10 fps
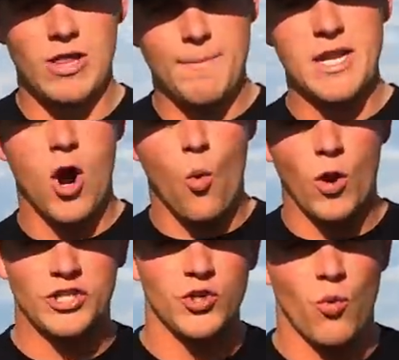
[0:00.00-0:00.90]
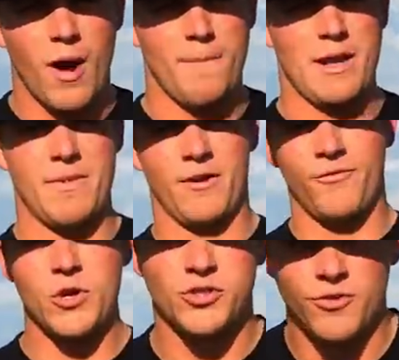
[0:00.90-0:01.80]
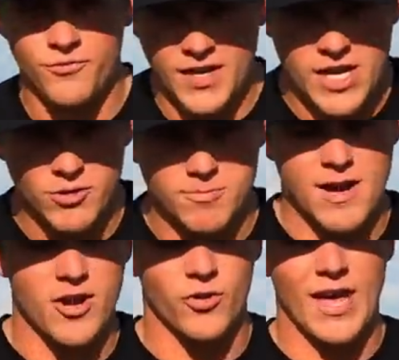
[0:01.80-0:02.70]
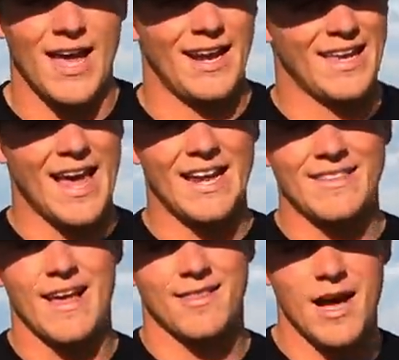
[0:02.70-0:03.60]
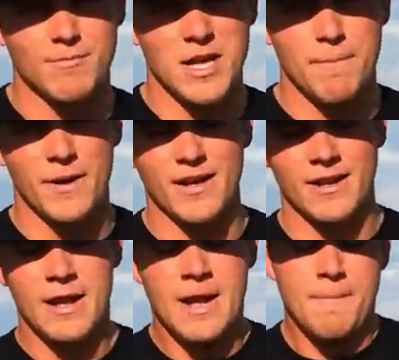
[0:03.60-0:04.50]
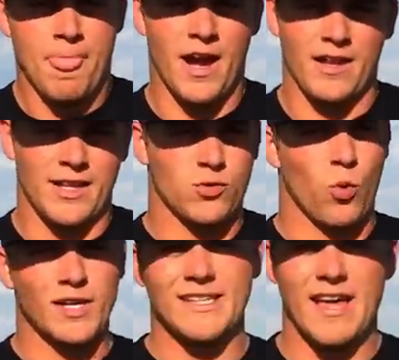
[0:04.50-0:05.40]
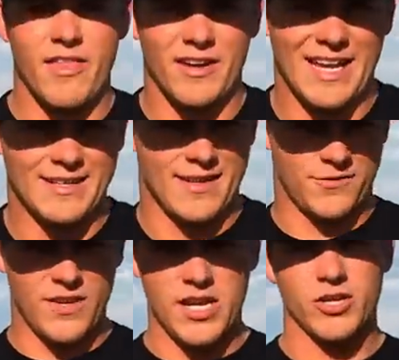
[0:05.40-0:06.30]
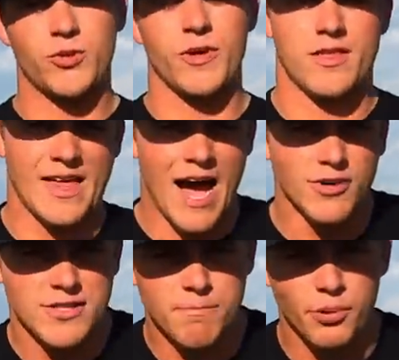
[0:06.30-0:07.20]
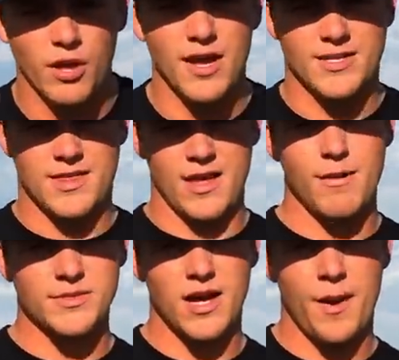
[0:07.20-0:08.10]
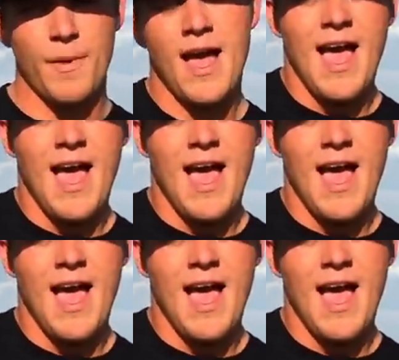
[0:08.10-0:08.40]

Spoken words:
Let me know what you want me to make future videos about, okay? And again, hit that thumbs up button. Let's work together to get this video to 1,000+ thumbs up.